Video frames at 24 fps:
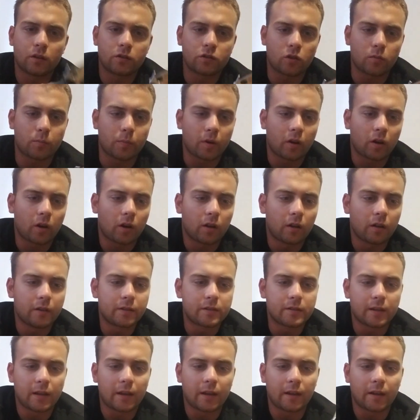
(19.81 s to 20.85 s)
So Pakal
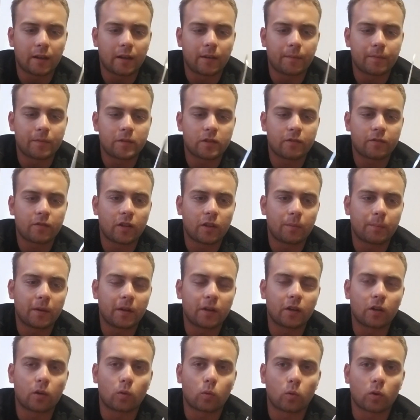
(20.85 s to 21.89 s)
is a uh, it's a
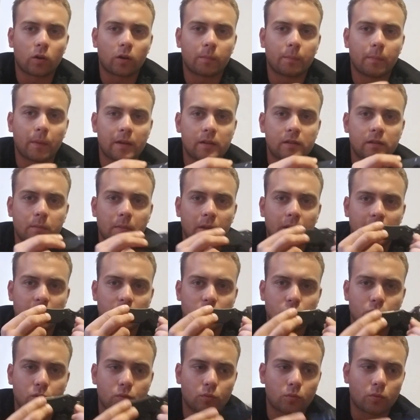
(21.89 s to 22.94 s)
Filipino word basically meaning
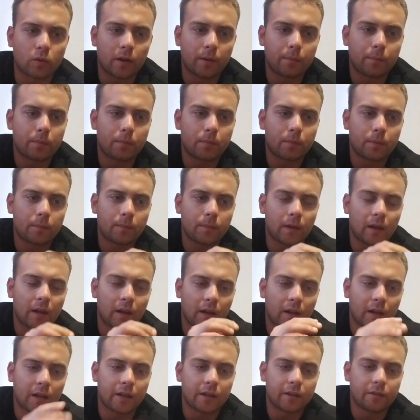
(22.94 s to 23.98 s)
to rip, and
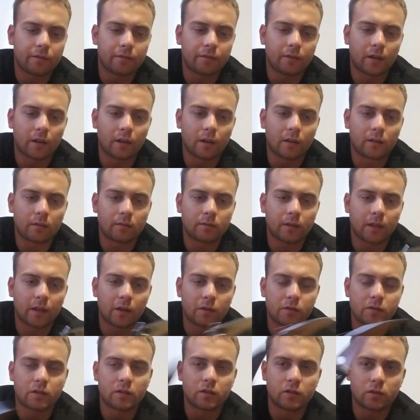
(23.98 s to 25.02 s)
it kind of uh, that
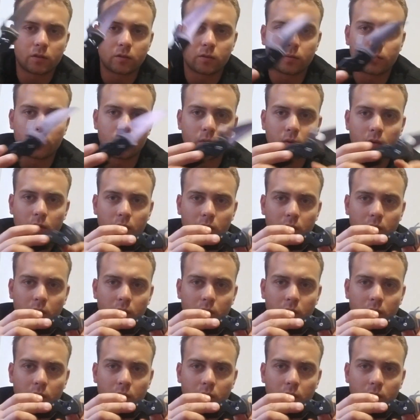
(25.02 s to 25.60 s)
goes into